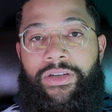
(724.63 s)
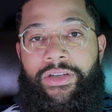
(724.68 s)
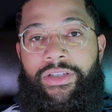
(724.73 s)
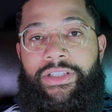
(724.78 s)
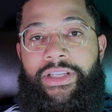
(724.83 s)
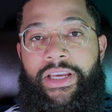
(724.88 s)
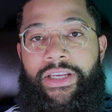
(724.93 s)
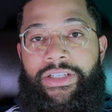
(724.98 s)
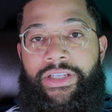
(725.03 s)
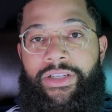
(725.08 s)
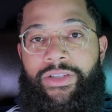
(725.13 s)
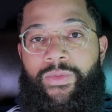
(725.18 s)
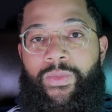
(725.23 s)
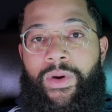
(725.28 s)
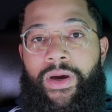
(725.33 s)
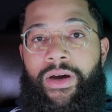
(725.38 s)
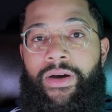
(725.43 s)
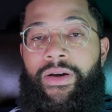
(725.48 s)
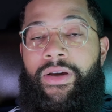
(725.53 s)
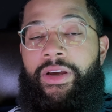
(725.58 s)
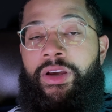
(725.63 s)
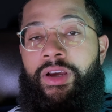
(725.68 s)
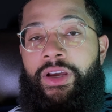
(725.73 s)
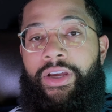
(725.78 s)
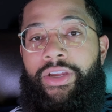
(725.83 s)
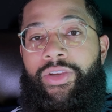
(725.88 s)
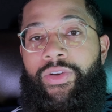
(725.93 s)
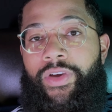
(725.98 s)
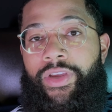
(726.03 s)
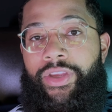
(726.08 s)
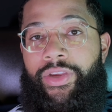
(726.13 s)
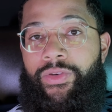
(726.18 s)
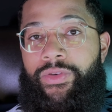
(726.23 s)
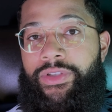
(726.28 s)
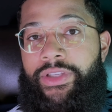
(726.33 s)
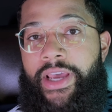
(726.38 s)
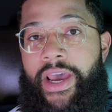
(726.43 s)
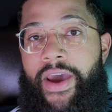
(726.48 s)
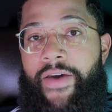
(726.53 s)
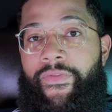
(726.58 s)
on your station as well, you can use
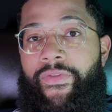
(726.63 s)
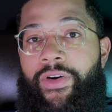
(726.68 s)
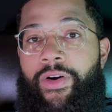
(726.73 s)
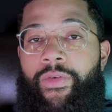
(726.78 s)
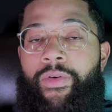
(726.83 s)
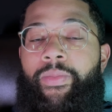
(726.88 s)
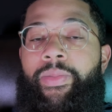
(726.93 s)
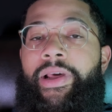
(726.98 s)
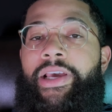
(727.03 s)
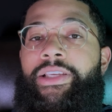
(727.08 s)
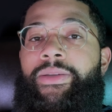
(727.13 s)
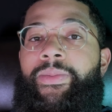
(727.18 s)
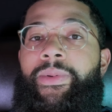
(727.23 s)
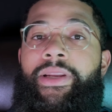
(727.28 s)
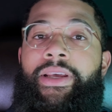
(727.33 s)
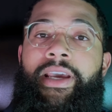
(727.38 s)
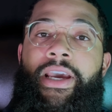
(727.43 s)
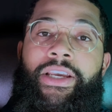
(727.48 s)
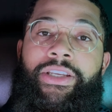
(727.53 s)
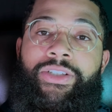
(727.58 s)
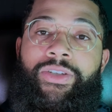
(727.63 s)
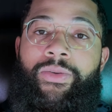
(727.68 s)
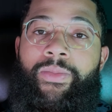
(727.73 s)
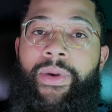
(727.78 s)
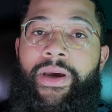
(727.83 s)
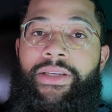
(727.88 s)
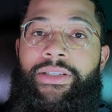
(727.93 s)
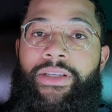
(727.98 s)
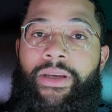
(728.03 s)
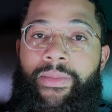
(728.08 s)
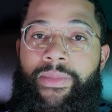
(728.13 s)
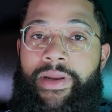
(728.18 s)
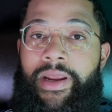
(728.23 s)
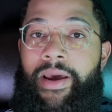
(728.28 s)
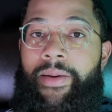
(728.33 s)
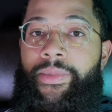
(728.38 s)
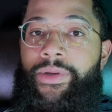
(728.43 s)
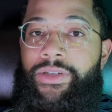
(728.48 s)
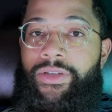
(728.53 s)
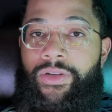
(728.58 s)
that for replacement in case you mess up,
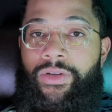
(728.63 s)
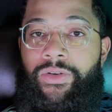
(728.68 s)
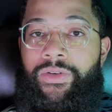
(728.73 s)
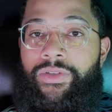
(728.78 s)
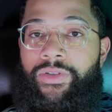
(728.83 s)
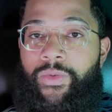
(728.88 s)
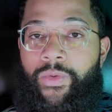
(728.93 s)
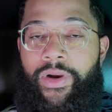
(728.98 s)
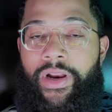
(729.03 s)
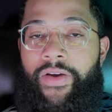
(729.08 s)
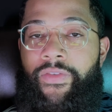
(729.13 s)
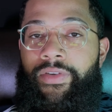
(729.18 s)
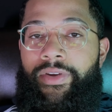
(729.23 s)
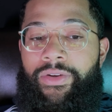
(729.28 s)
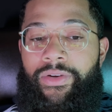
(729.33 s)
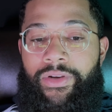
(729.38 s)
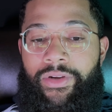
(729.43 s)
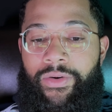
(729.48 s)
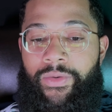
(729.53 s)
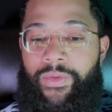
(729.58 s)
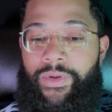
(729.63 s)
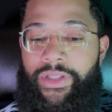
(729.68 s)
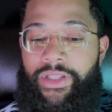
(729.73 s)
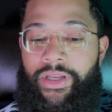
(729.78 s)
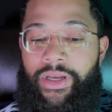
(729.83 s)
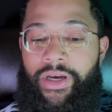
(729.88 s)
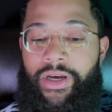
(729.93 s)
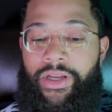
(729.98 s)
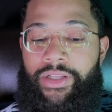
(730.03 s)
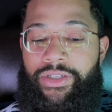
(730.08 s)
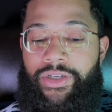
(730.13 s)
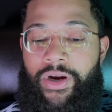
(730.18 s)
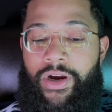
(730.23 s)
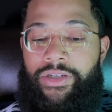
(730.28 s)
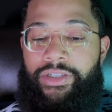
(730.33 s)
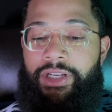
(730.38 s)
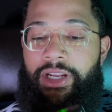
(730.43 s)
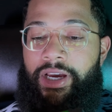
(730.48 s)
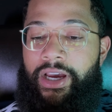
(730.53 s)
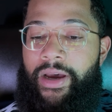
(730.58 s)
damage, lose, or whatever you do with the
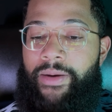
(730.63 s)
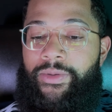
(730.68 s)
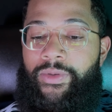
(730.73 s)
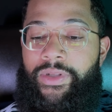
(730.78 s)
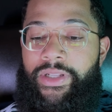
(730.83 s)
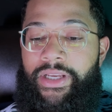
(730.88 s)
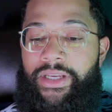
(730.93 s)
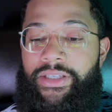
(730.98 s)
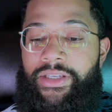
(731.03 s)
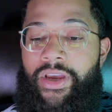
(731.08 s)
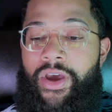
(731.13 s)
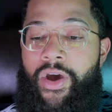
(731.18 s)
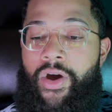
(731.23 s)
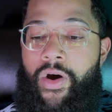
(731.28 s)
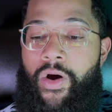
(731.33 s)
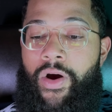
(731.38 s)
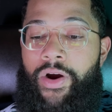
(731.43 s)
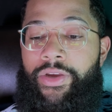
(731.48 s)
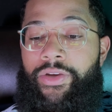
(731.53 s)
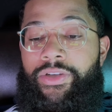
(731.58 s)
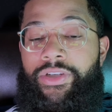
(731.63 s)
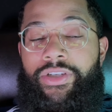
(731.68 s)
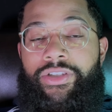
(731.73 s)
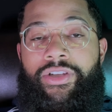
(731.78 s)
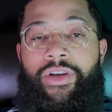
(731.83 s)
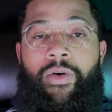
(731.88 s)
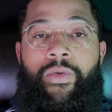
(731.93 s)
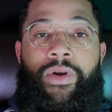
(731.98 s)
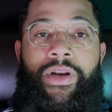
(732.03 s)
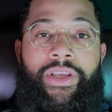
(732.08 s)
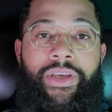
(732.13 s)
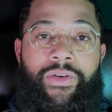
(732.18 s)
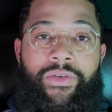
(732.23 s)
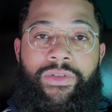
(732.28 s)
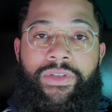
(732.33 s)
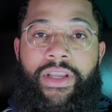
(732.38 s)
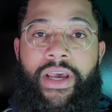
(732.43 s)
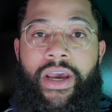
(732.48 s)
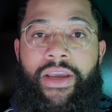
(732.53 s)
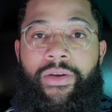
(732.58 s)
charger that comes with this, or you just don't want to
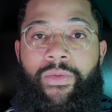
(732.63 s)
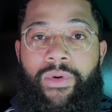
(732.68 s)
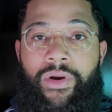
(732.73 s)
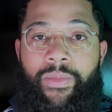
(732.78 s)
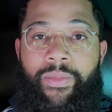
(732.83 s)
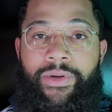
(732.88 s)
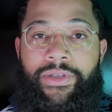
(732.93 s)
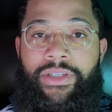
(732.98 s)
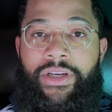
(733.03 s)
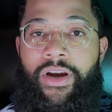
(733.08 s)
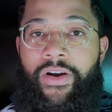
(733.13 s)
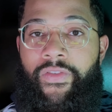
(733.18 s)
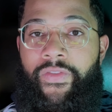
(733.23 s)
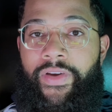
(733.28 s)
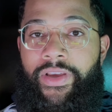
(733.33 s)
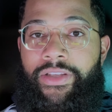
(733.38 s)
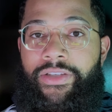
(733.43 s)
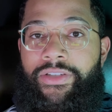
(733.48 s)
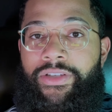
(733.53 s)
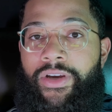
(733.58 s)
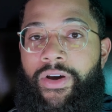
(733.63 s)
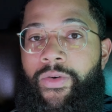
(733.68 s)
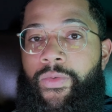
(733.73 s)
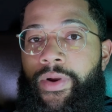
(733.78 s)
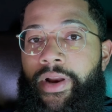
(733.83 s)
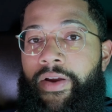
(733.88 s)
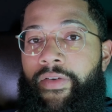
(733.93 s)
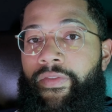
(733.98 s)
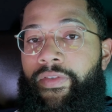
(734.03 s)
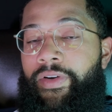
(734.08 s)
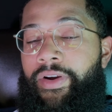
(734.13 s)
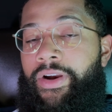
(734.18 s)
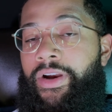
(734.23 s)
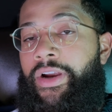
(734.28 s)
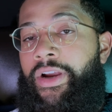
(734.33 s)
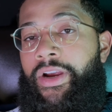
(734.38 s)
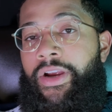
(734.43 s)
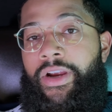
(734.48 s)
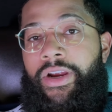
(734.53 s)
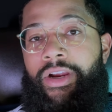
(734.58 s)
use that, you want to preserve it, so whenever
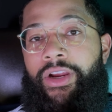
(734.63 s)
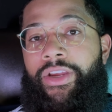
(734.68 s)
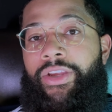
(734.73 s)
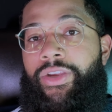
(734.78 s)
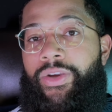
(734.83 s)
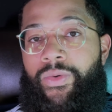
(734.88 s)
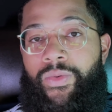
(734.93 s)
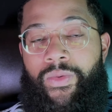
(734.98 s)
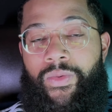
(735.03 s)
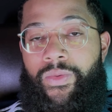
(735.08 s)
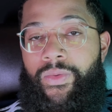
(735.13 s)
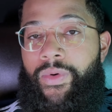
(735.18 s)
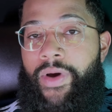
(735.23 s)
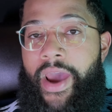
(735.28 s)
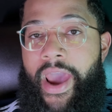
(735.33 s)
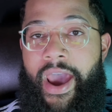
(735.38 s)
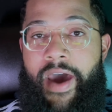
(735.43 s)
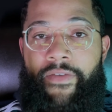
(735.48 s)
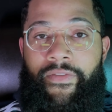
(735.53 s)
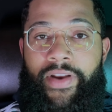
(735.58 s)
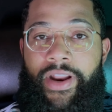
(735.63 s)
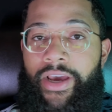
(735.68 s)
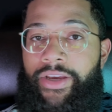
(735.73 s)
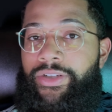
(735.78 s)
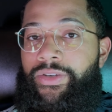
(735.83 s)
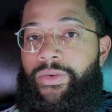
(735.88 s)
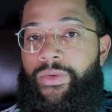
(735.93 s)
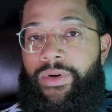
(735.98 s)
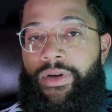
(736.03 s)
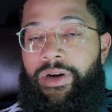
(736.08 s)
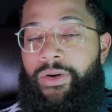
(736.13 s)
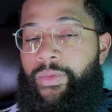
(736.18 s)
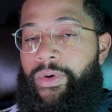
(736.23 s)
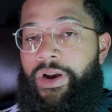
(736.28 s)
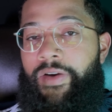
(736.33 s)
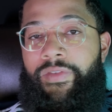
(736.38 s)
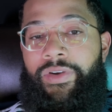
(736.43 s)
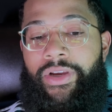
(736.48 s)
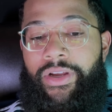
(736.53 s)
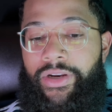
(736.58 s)
you have an extra one or
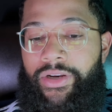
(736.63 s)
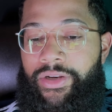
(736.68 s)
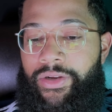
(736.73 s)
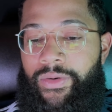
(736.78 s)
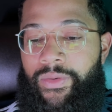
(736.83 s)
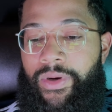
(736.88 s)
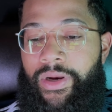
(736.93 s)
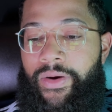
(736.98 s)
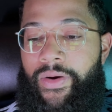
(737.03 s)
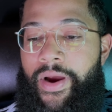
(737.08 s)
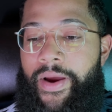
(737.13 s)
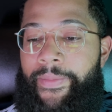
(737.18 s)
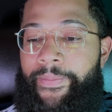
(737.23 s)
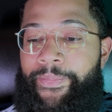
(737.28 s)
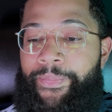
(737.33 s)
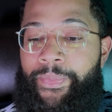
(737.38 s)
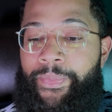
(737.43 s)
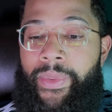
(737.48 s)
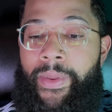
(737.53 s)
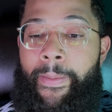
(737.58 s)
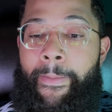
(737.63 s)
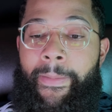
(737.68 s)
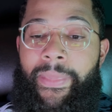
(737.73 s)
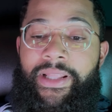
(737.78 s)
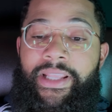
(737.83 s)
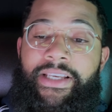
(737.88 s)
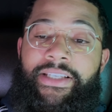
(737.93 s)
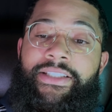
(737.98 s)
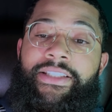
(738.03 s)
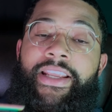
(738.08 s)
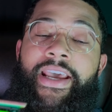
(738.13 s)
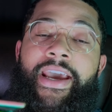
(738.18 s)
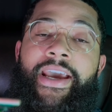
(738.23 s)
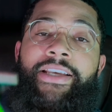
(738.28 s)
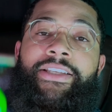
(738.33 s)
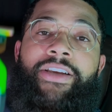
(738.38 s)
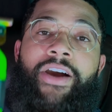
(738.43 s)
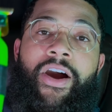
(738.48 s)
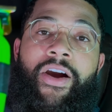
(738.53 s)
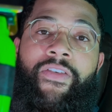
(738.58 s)
whatever you're going to do with it, right? But these
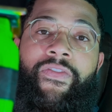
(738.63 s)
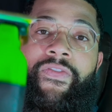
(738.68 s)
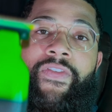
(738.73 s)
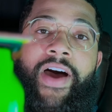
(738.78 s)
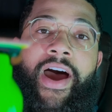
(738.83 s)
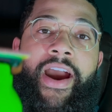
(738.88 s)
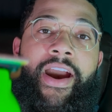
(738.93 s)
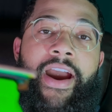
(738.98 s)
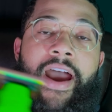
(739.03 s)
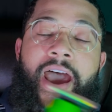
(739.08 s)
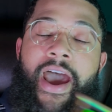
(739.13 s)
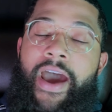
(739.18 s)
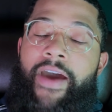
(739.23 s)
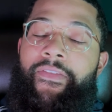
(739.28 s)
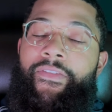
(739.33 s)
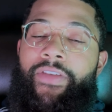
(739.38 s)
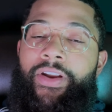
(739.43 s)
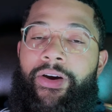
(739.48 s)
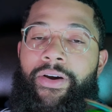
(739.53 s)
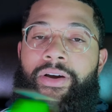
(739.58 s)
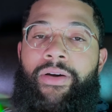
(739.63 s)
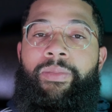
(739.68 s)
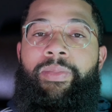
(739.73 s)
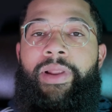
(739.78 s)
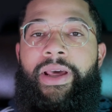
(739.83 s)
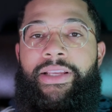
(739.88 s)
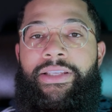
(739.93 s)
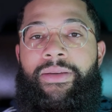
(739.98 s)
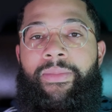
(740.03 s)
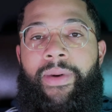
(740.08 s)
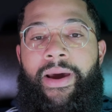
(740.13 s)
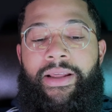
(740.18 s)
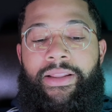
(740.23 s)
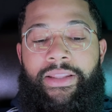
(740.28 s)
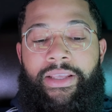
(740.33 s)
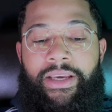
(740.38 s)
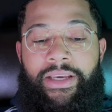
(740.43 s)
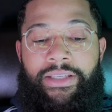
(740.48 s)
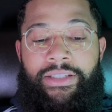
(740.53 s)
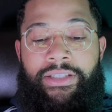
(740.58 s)
things are fire. I have no complaints about
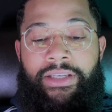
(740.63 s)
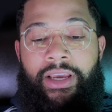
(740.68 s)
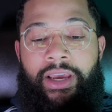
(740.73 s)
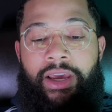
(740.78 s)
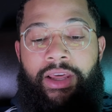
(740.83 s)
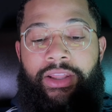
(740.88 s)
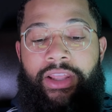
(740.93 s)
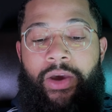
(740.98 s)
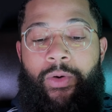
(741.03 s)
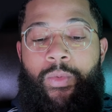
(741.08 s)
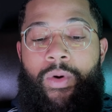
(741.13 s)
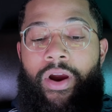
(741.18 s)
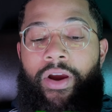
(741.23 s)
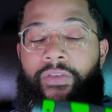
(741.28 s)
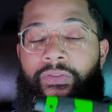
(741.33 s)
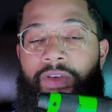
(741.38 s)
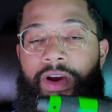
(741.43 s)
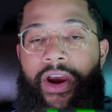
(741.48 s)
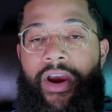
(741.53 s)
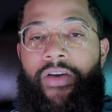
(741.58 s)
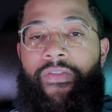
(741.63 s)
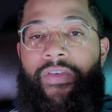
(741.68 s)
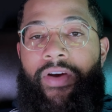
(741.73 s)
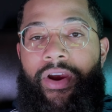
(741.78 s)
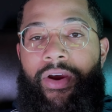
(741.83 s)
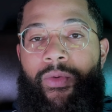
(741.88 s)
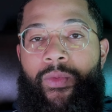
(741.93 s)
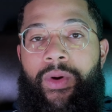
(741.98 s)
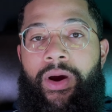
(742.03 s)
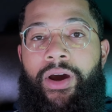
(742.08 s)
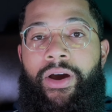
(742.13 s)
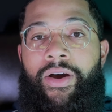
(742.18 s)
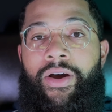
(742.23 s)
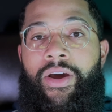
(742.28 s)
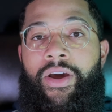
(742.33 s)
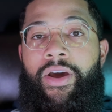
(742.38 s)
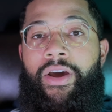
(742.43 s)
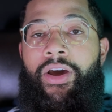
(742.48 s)
these. They work very, very well.